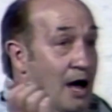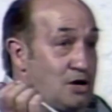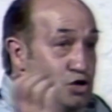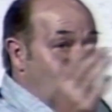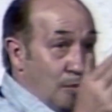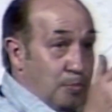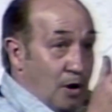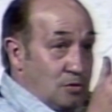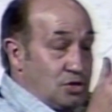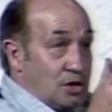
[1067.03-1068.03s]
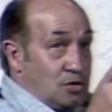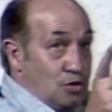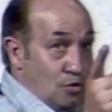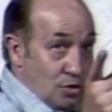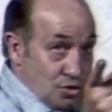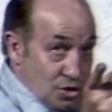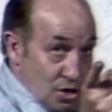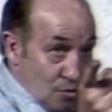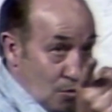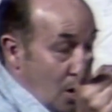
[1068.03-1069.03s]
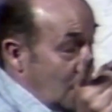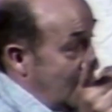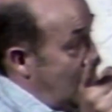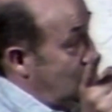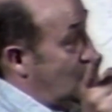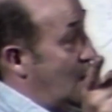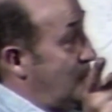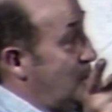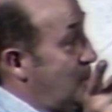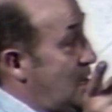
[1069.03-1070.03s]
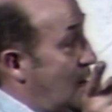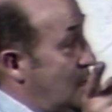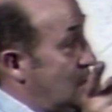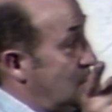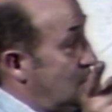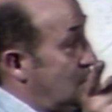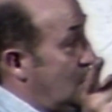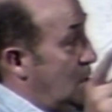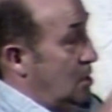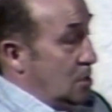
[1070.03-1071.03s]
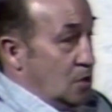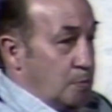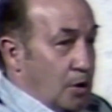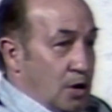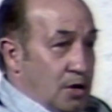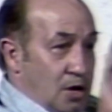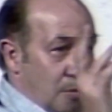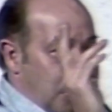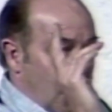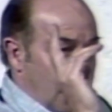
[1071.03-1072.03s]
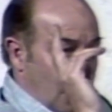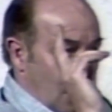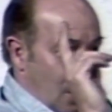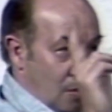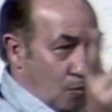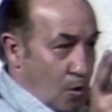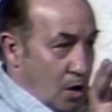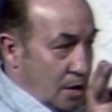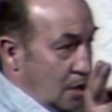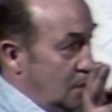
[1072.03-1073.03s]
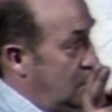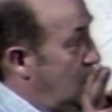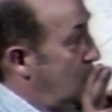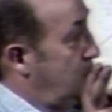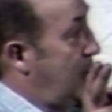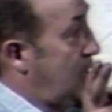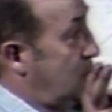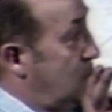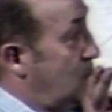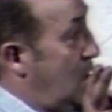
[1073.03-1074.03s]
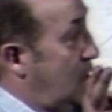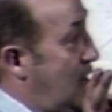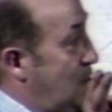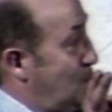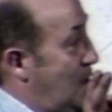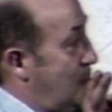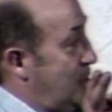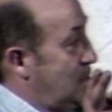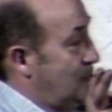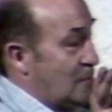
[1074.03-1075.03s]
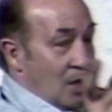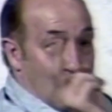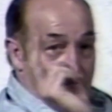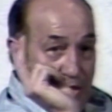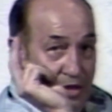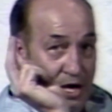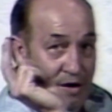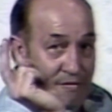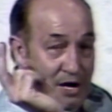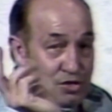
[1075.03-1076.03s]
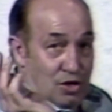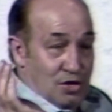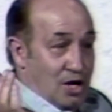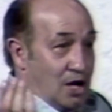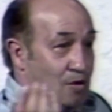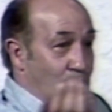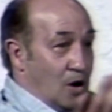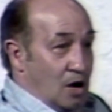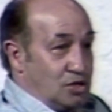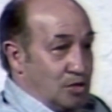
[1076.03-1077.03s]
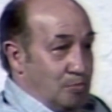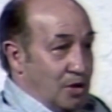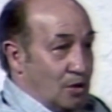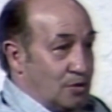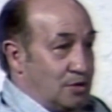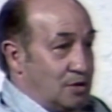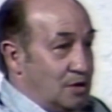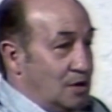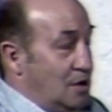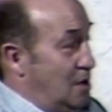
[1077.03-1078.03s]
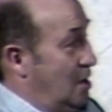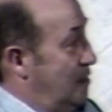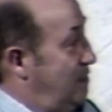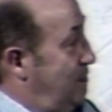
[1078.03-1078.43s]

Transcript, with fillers: As you approach it, you can see the rock outcropping behind it. Mm-hmm. You park in their parking lot, walk 100 yards back to the rock outcropping. Mm-hmm. They have actually taken rocks and built a